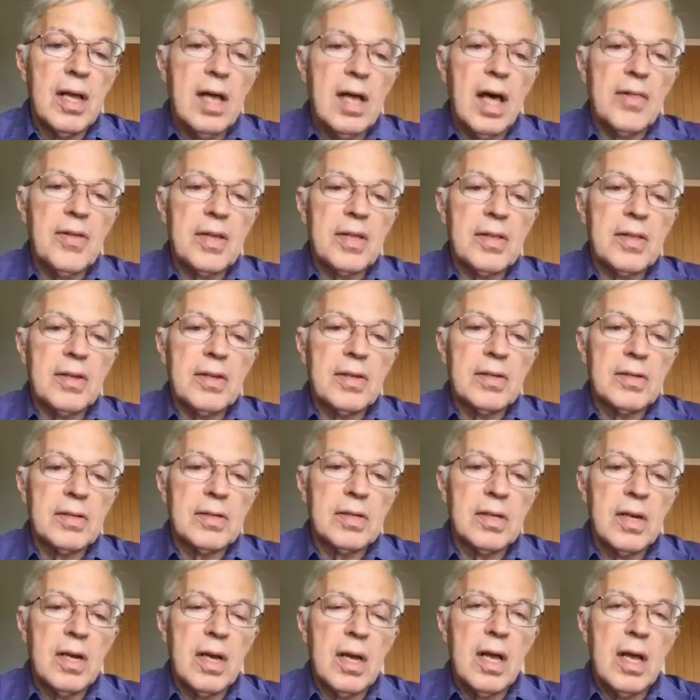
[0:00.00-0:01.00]
I think that
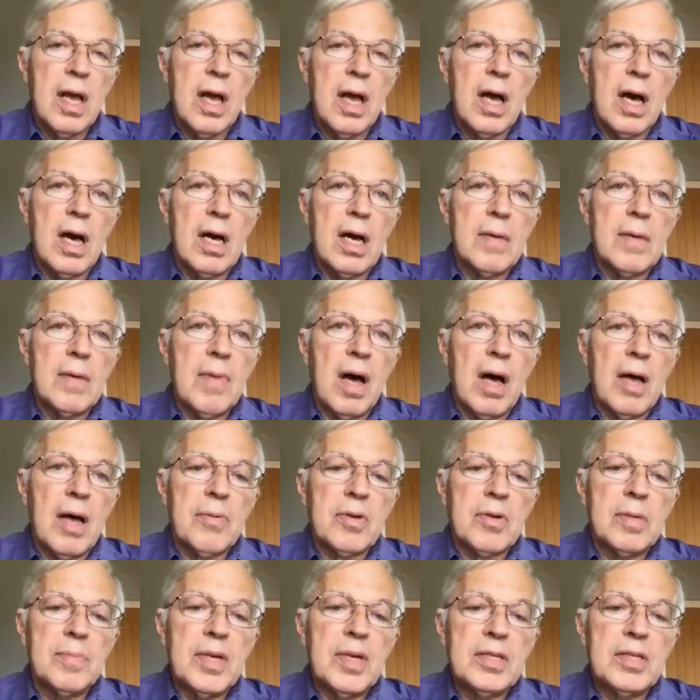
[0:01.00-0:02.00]

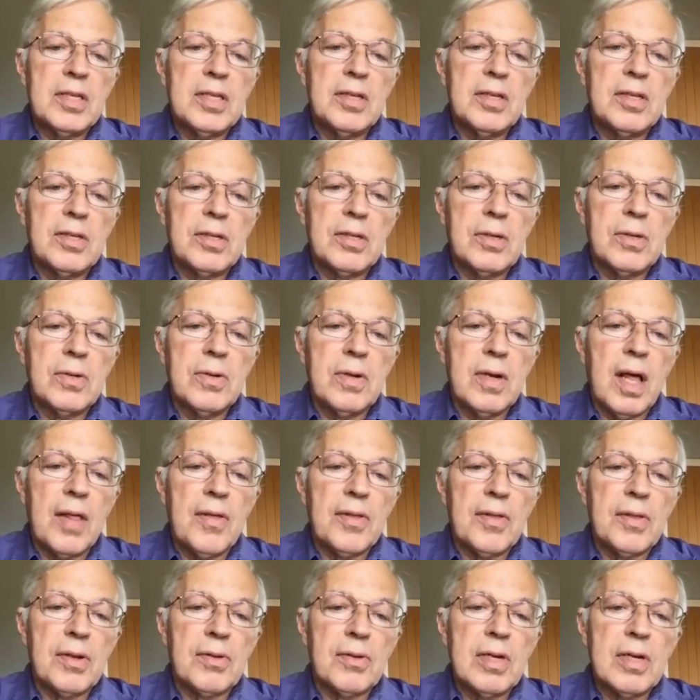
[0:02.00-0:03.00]
I'm committed to, and I
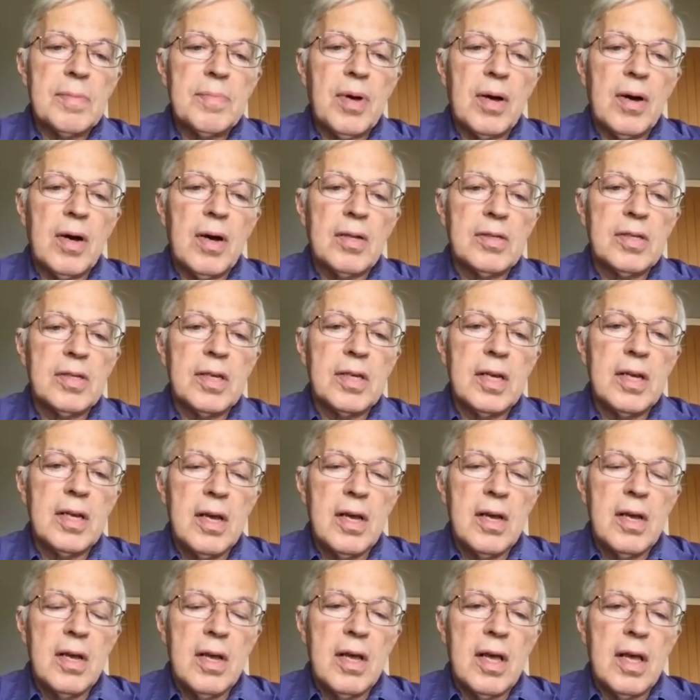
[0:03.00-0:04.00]
think the Green Party
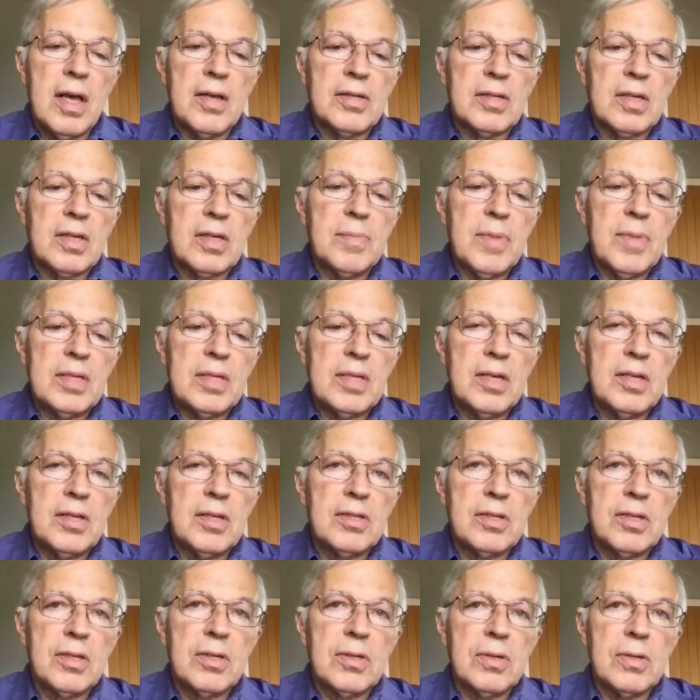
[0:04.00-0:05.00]
is committed
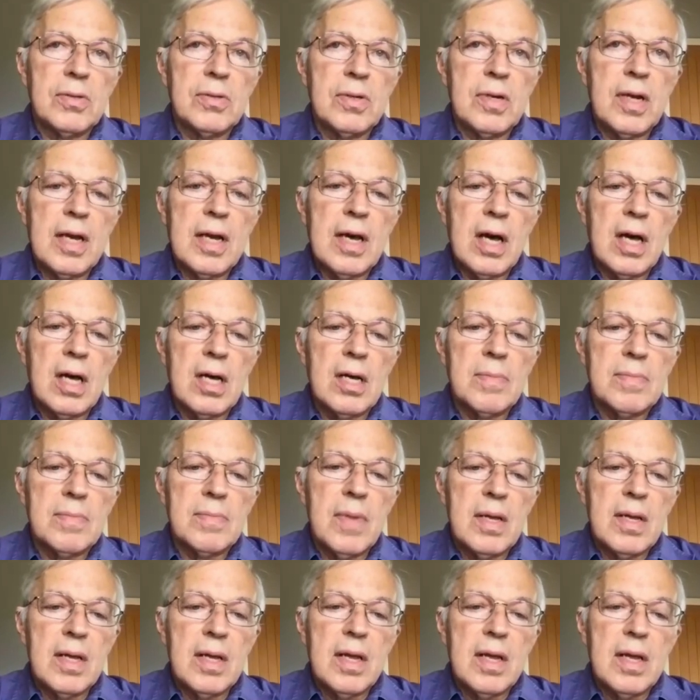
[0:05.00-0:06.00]
to,
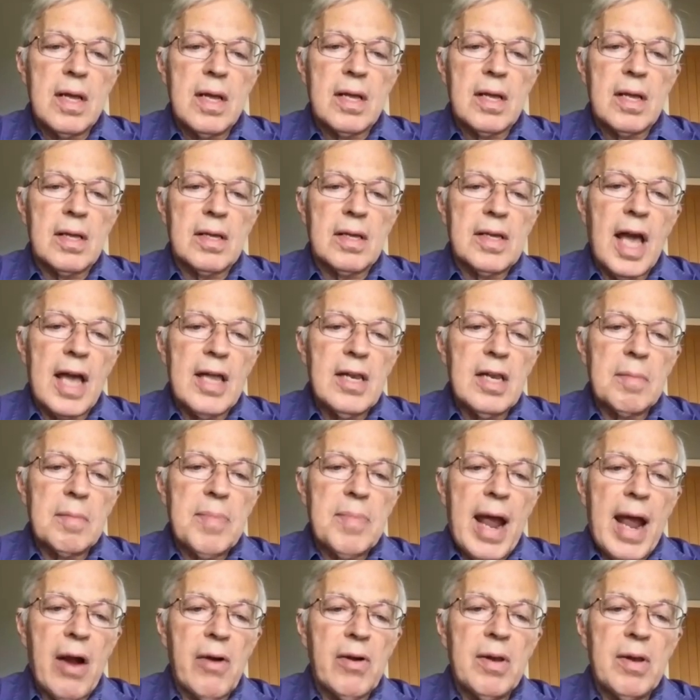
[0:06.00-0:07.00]
gaining
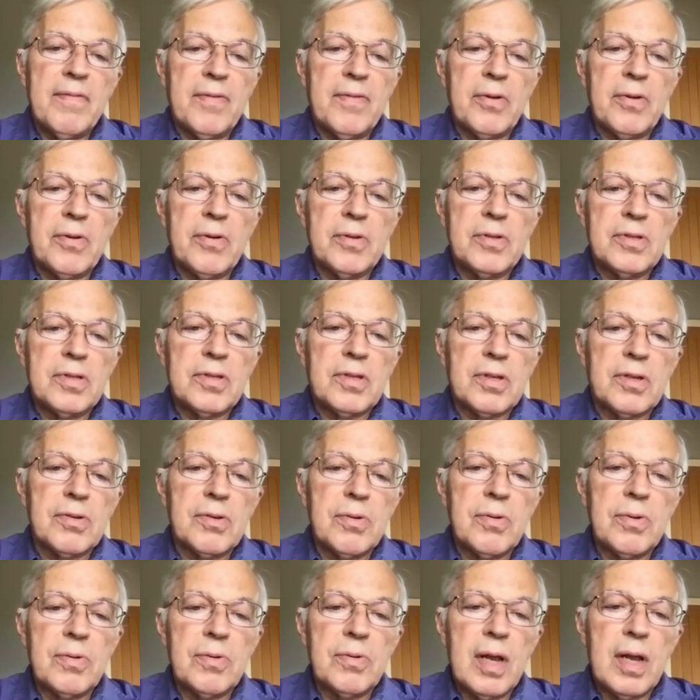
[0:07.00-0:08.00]
power and influence
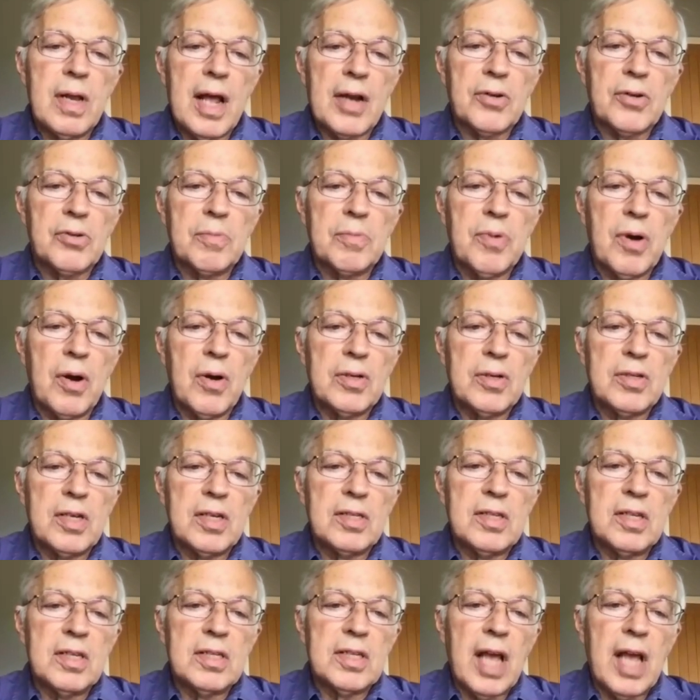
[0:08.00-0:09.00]
through electoral
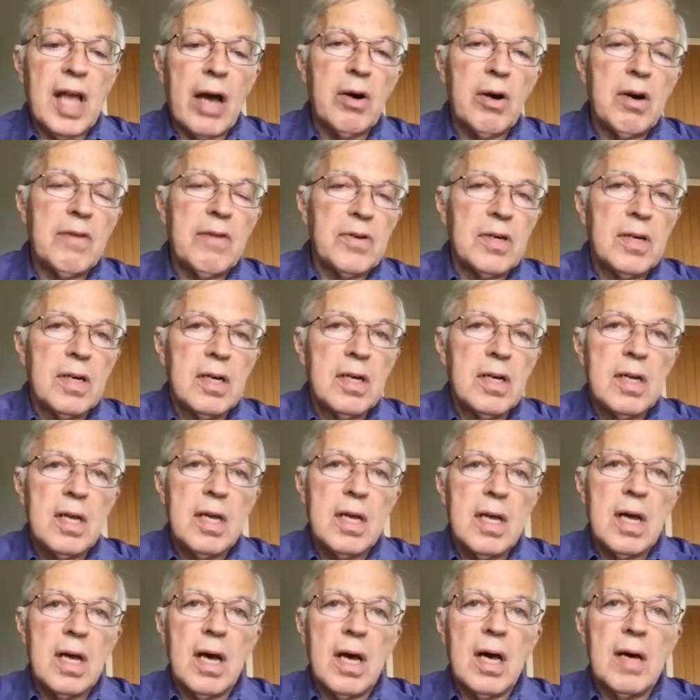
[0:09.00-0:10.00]
processes, however
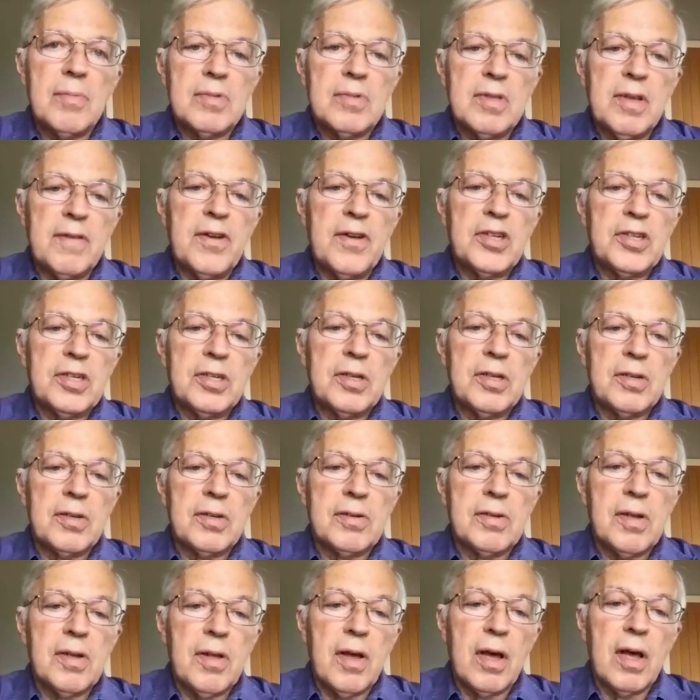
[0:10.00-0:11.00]
deficient
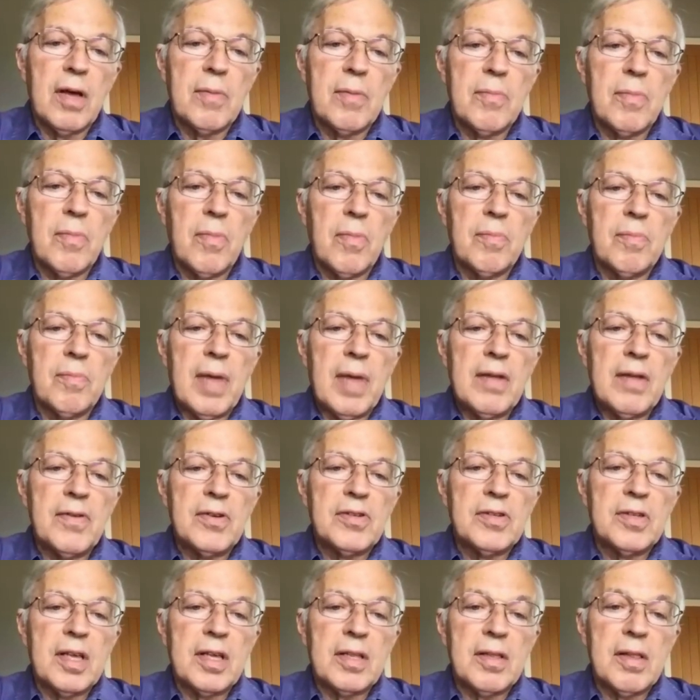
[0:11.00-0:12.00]
many of
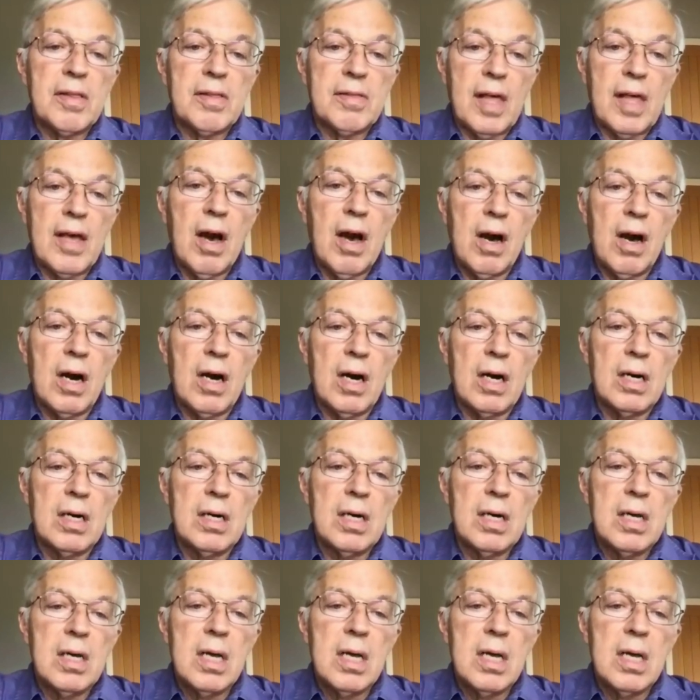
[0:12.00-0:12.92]
us think they are.